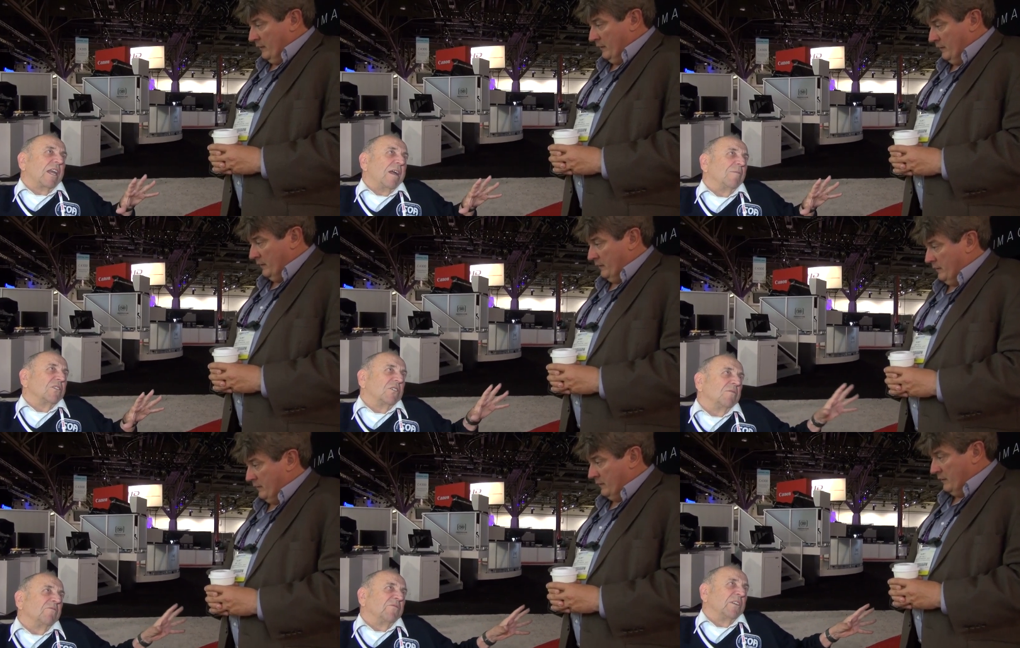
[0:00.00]
Speaker 1: cameras
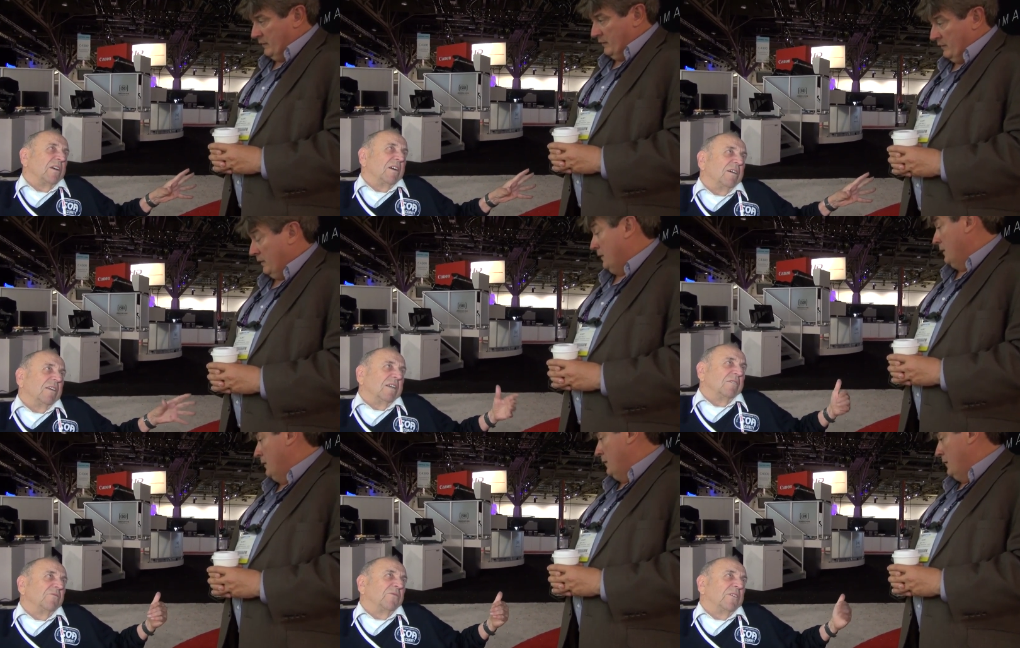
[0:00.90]
and uh,
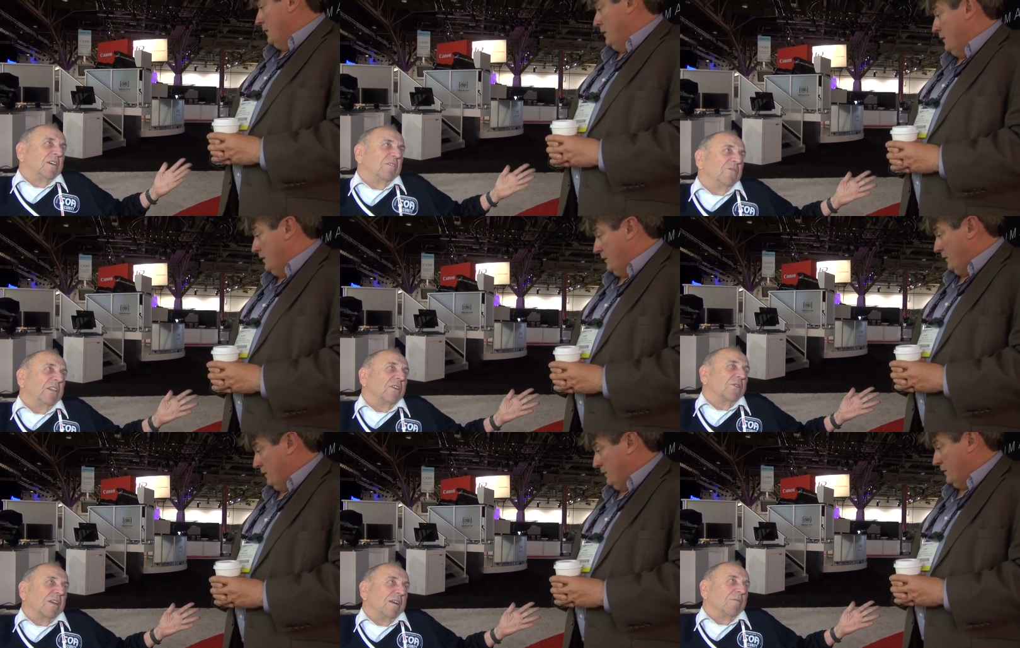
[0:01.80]
and uh,
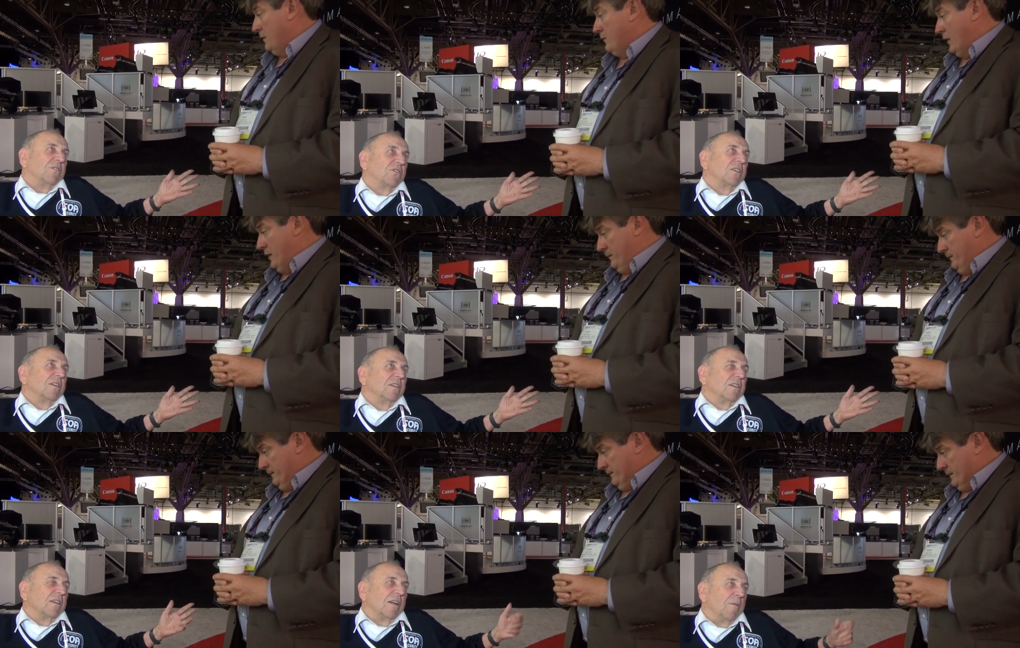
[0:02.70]
video cameras. Right.
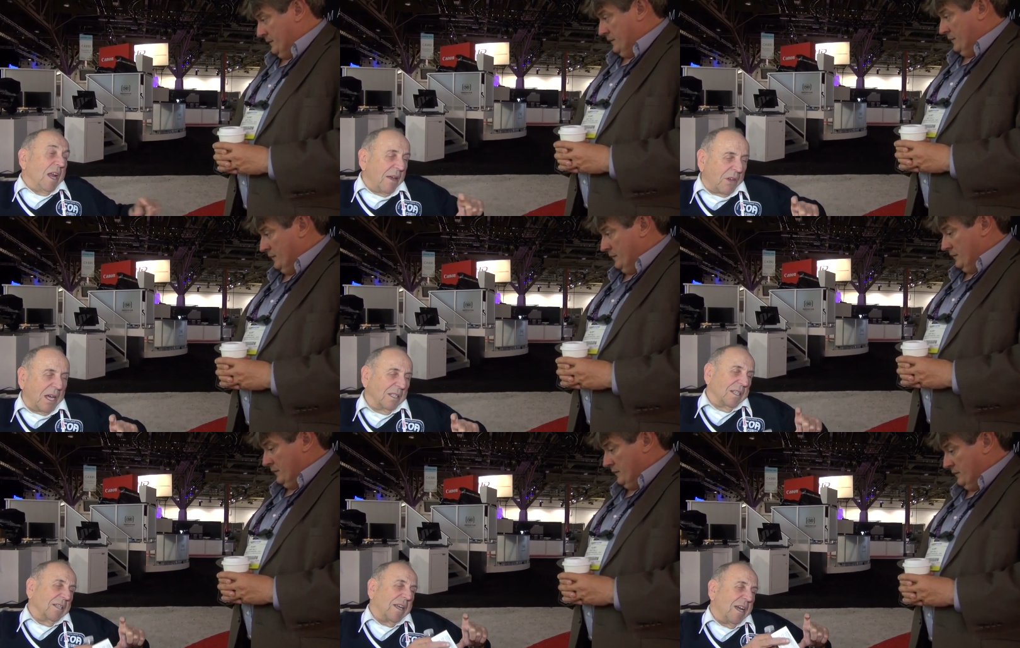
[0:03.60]
I mean, I've got a
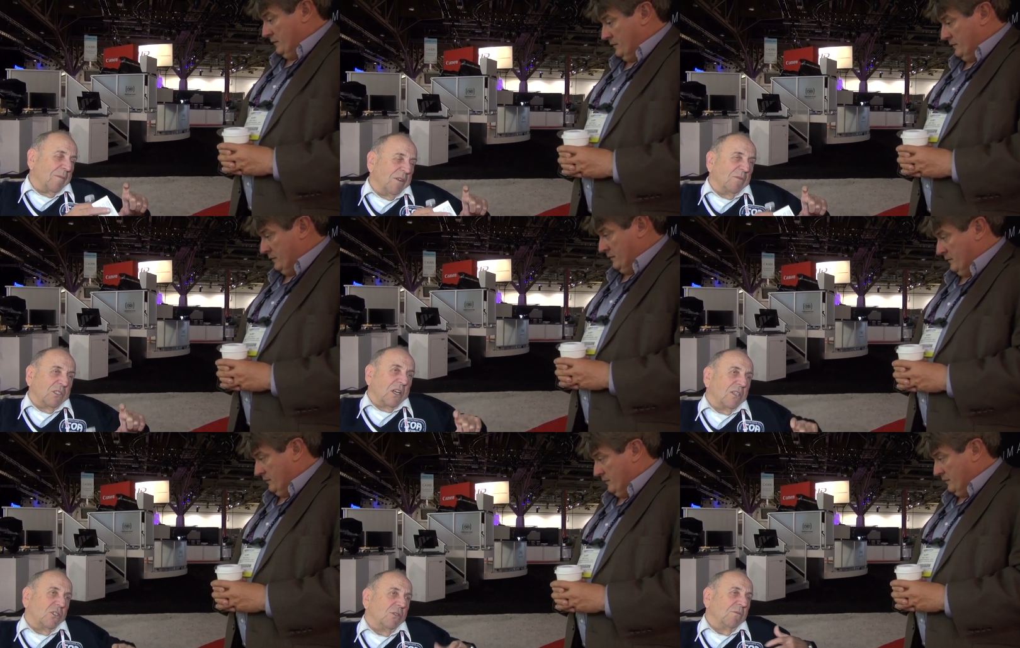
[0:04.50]
little camera which
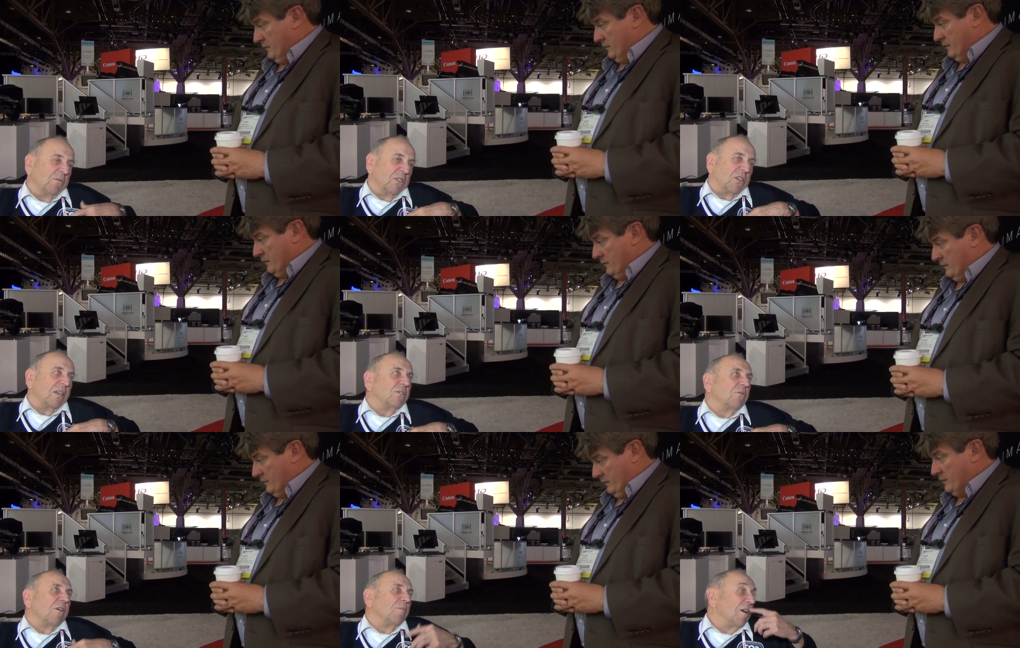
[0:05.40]
I shoot, which I do
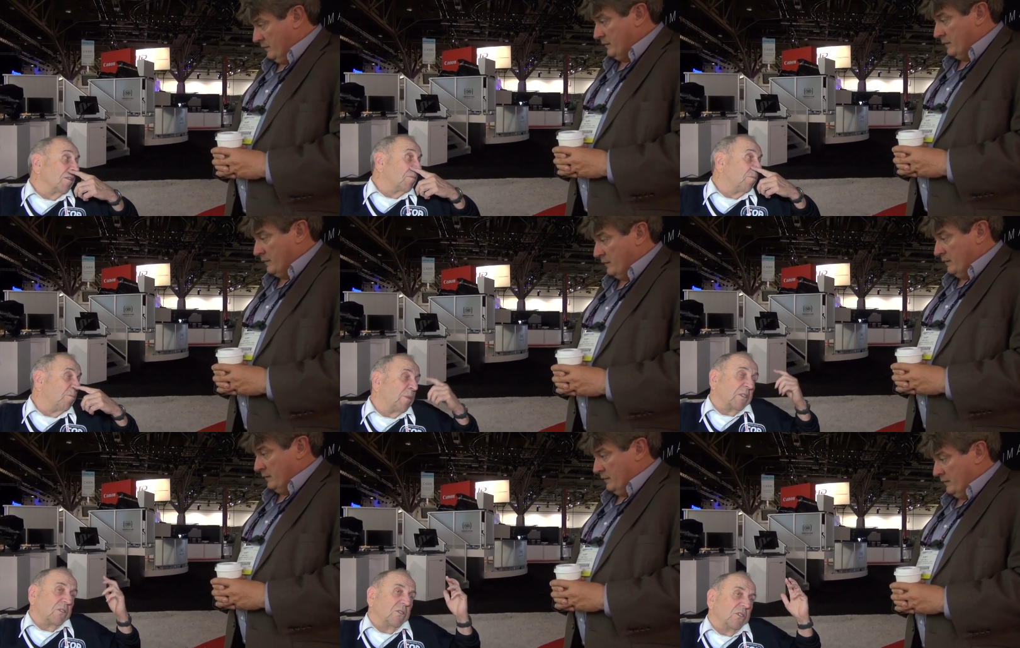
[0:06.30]
all my
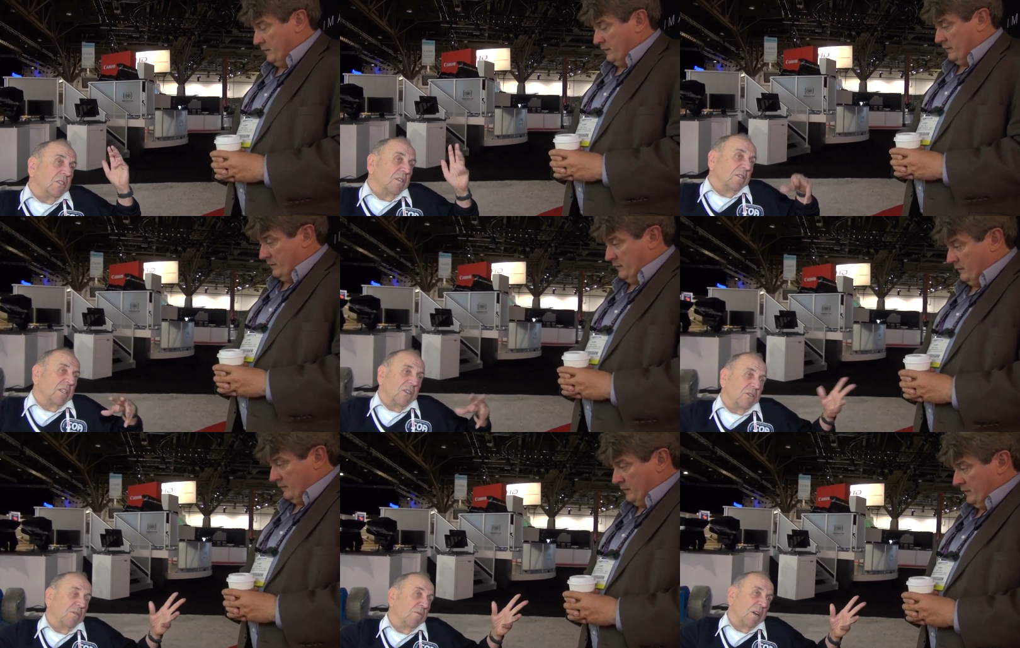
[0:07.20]
pictures in the
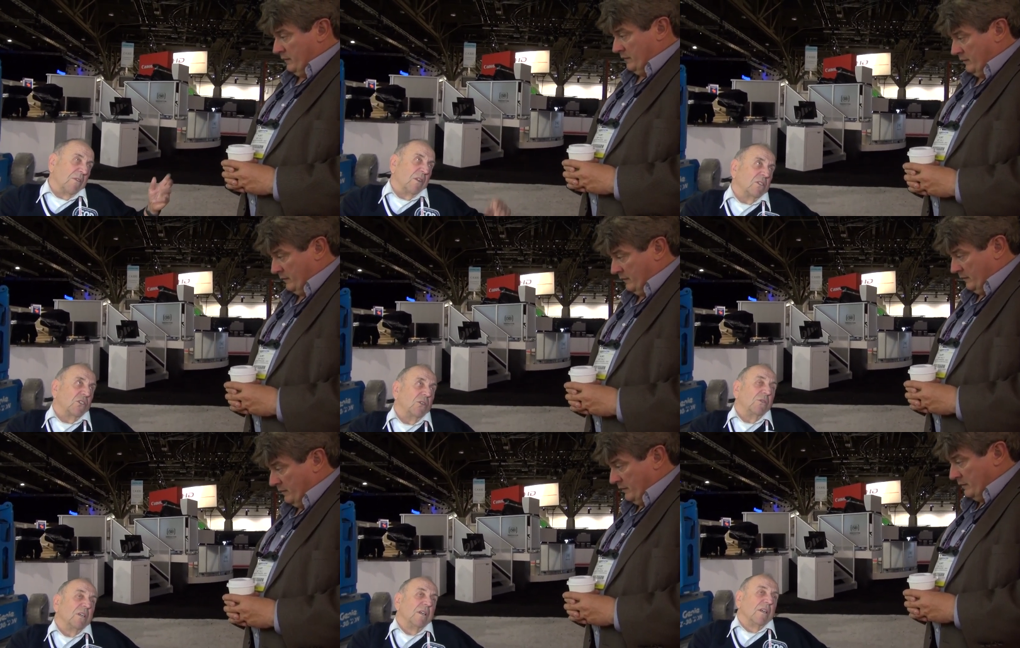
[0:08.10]
desert and wherever I
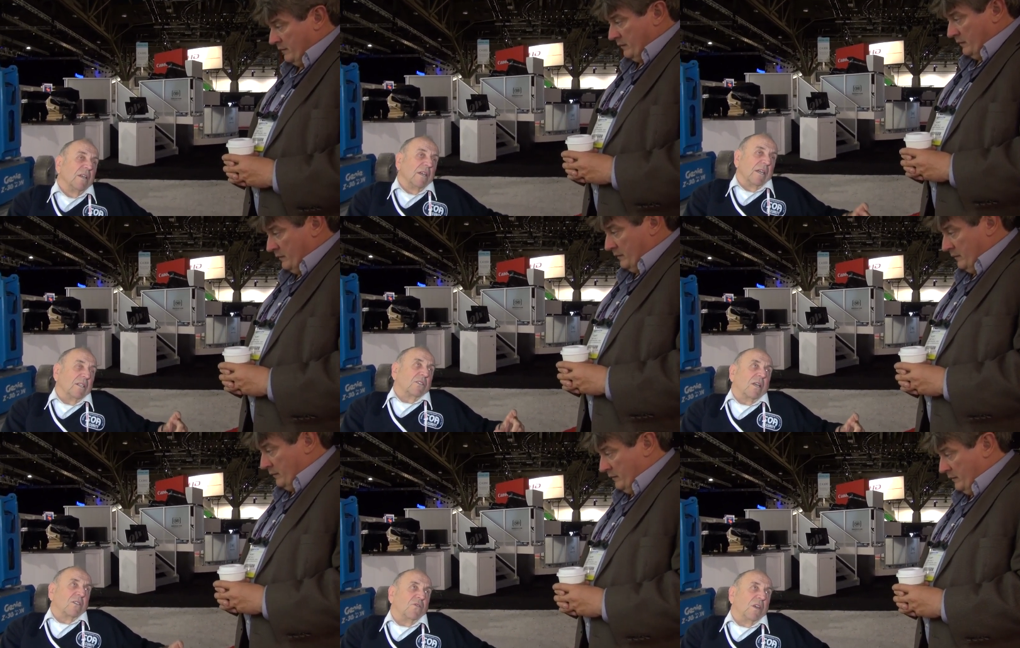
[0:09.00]
shoot. It
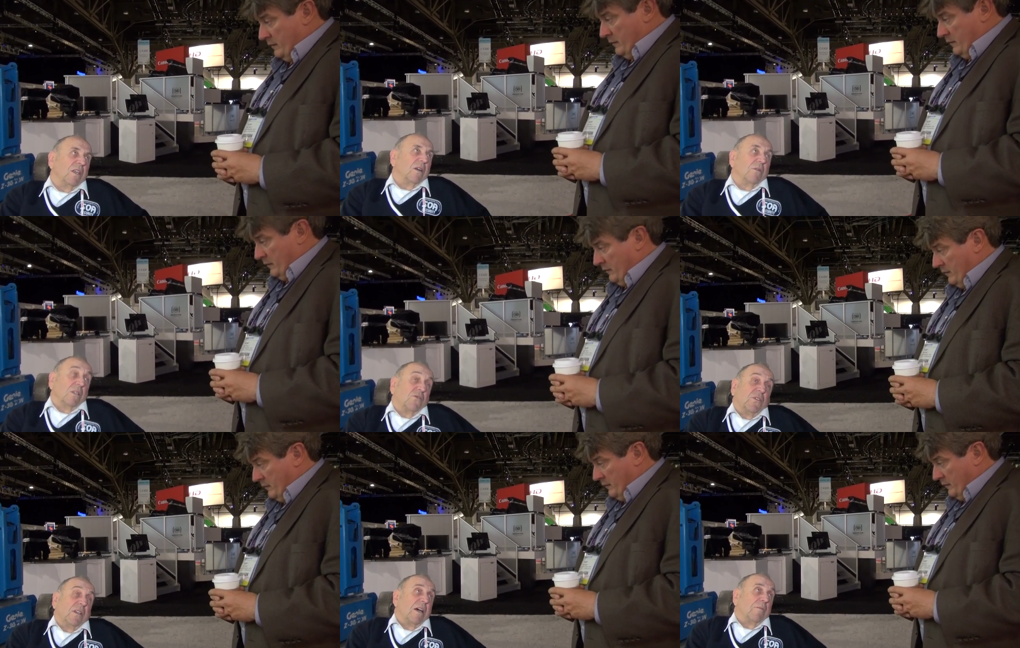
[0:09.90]
does video and it's
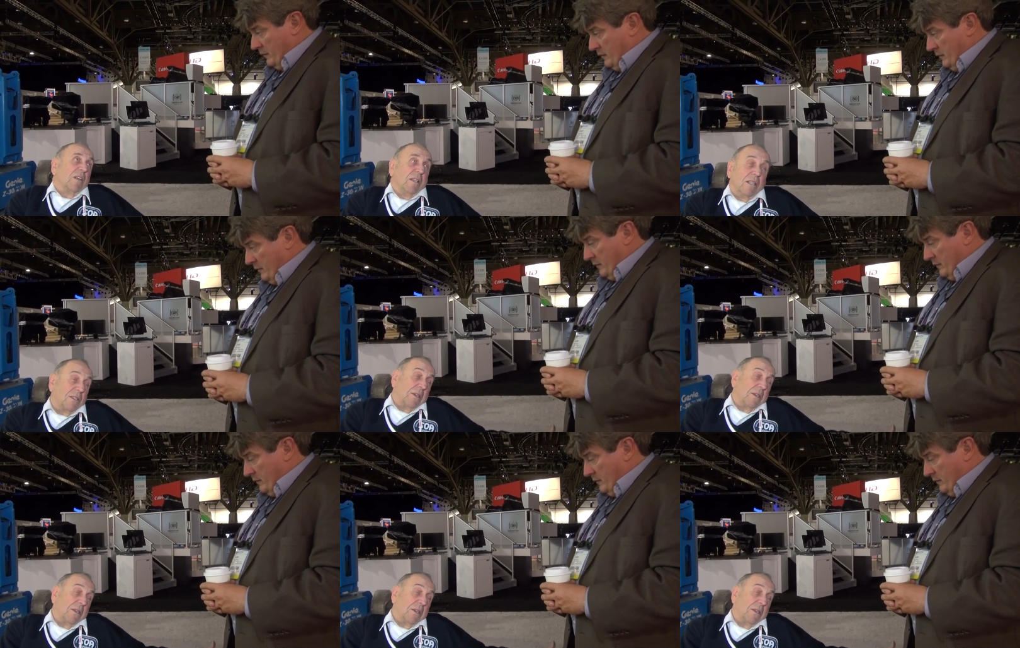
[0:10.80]
phenomenal. It's